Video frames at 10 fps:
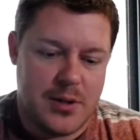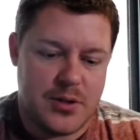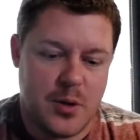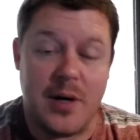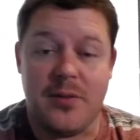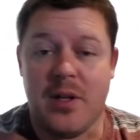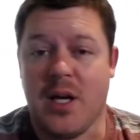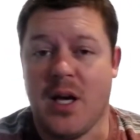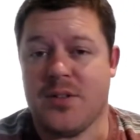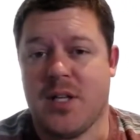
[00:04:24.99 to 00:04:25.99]
So when everything
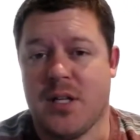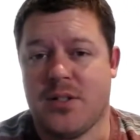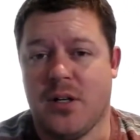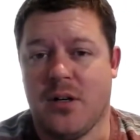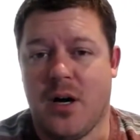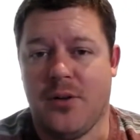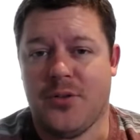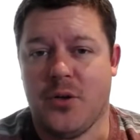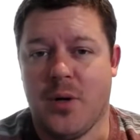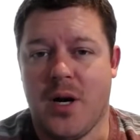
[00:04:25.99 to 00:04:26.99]
else gets here, I'll
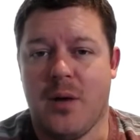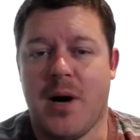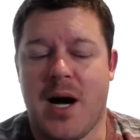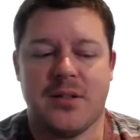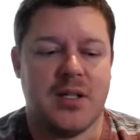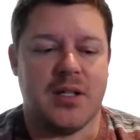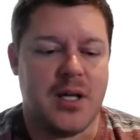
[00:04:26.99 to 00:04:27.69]
do an unboxing,